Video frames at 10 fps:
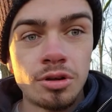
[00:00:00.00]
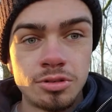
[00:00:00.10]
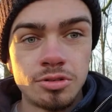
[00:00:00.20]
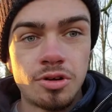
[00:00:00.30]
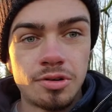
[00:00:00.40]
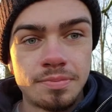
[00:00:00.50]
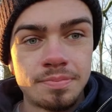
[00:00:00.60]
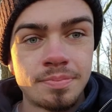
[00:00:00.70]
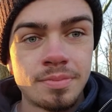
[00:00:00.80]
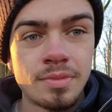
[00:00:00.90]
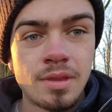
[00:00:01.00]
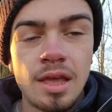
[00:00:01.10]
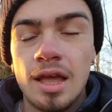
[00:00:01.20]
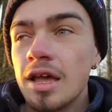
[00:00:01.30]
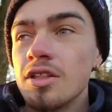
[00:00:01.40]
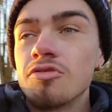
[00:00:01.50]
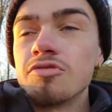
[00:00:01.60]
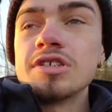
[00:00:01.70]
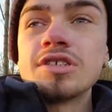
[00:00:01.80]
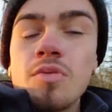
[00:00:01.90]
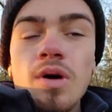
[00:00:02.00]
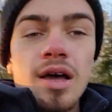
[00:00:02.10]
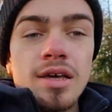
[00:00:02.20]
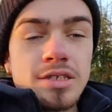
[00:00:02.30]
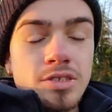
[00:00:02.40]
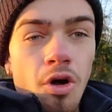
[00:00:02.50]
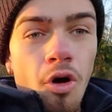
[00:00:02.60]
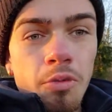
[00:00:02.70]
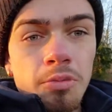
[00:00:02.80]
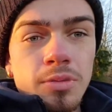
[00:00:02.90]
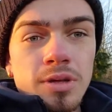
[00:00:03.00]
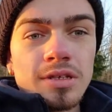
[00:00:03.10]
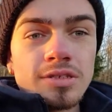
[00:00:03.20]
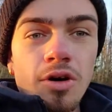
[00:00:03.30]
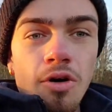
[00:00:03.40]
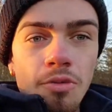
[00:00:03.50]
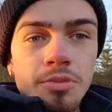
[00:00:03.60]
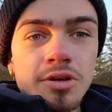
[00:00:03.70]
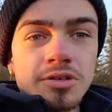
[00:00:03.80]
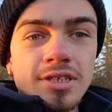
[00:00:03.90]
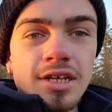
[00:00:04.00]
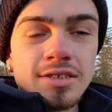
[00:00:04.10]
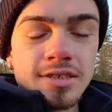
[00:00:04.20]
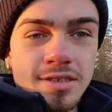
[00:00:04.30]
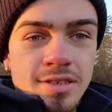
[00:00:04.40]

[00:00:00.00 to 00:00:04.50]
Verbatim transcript: your own? And the reason why is homeostasis.